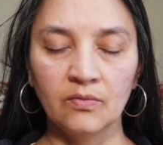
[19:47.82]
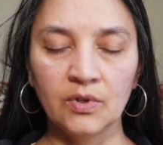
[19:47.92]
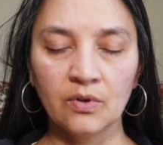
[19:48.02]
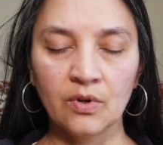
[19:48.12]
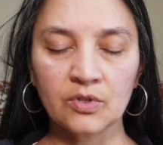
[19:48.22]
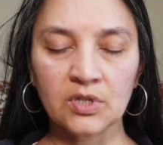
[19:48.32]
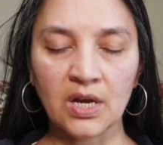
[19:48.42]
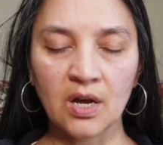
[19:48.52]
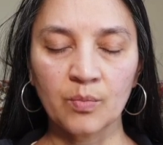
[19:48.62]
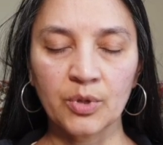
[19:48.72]
Feel your
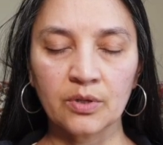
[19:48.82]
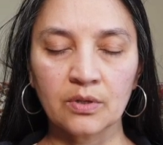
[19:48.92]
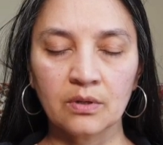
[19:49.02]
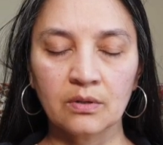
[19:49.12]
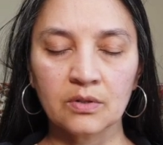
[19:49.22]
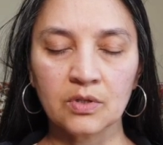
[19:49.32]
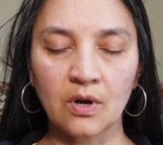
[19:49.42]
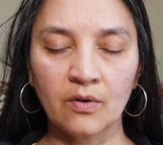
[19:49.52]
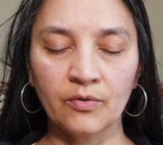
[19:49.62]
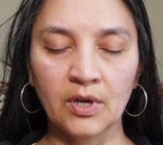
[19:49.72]
scalp
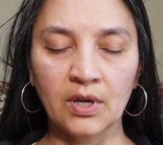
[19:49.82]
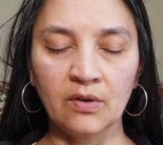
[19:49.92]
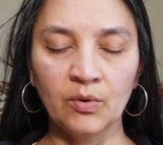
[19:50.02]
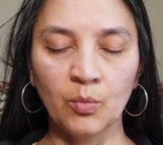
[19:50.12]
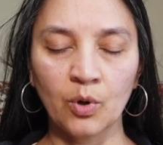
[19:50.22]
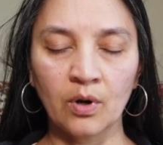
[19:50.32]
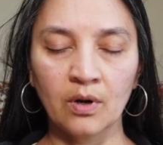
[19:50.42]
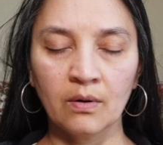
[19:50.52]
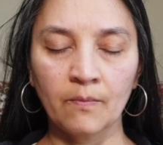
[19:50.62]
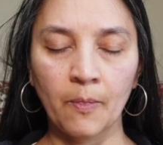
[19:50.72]
softening even
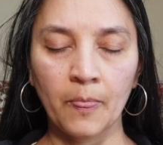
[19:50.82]
more.